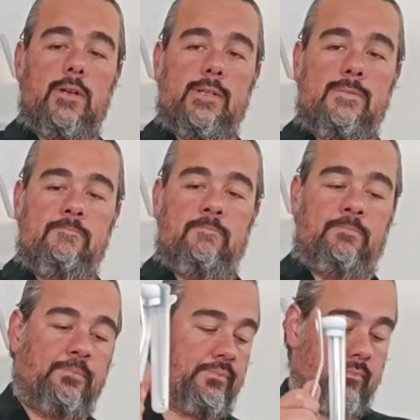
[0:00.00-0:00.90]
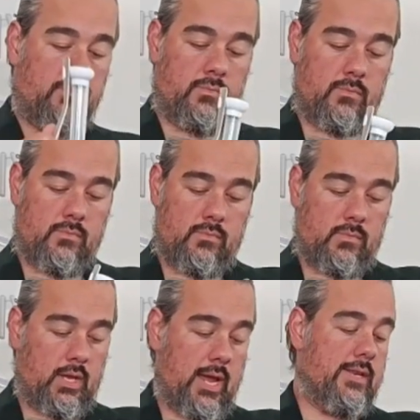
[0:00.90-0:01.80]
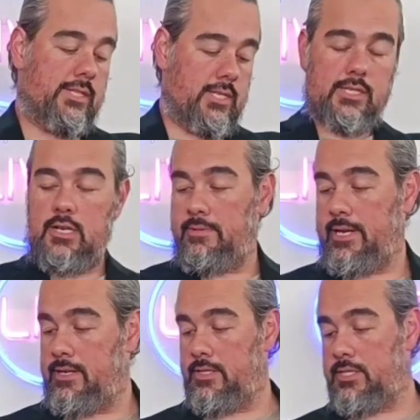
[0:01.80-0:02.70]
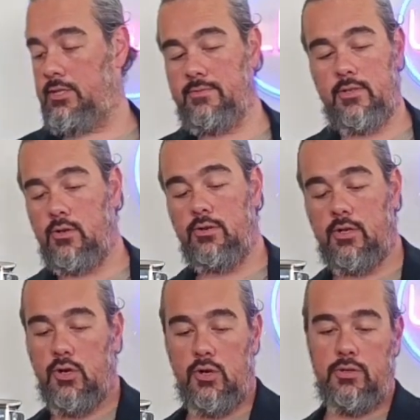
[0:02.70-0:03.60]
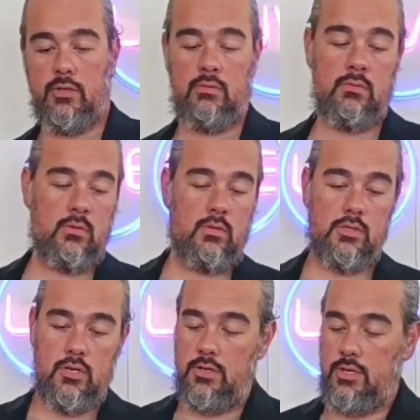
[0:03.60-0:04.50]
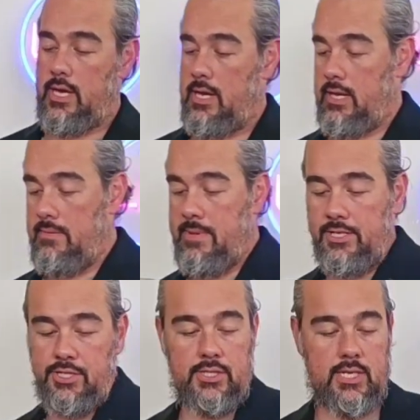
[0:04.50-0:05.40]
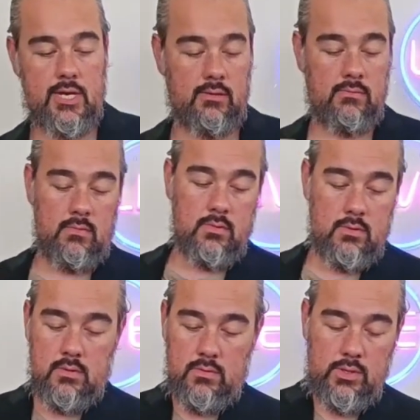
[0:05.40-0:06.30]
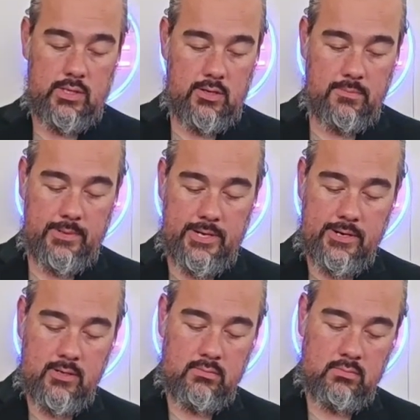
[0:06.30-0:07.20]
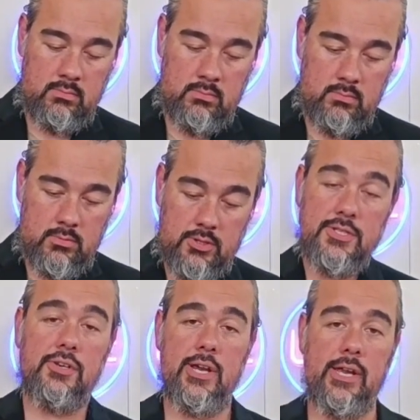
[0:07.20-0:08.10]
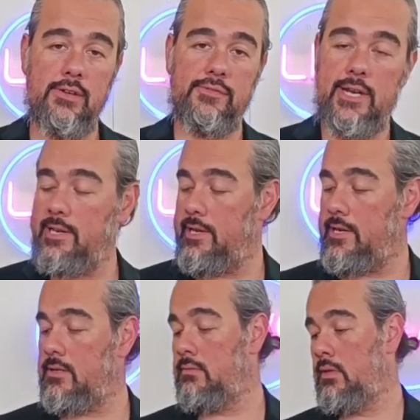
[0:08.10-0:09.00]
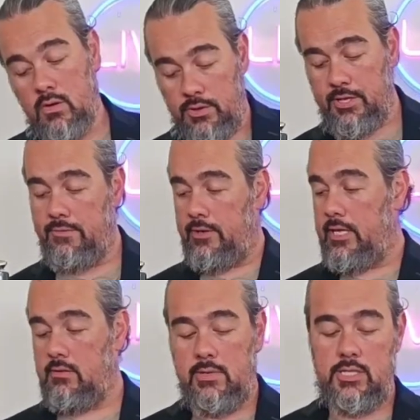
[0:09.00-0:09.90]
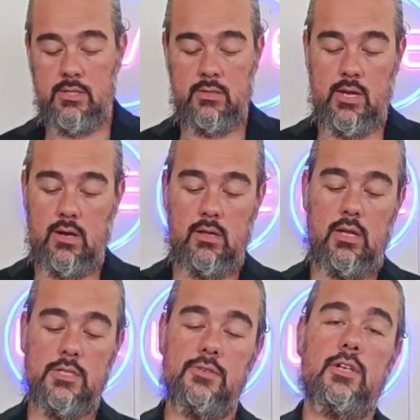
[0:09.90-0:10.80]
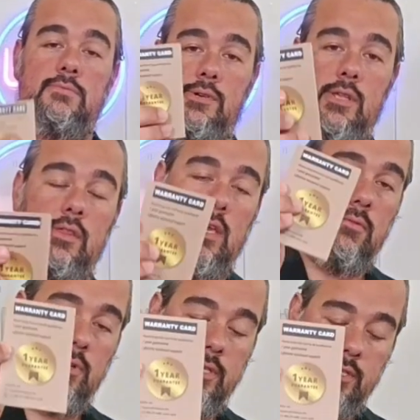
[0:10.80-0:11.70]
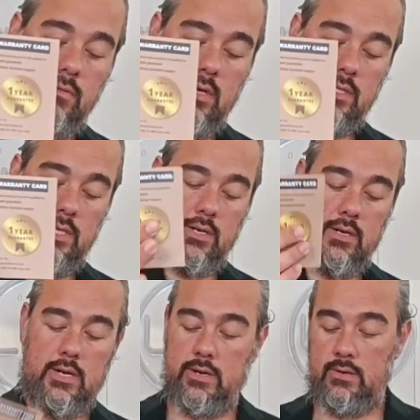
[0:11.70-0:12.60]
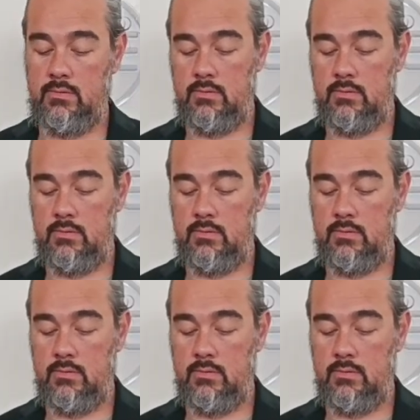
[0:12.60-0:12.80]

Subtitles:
there. And this does come again in the silver or the gold, so you can get a matching set with the Openero. So it's a great gift idea. One thing I forgot to mention, they all also come with a 1-year warranty card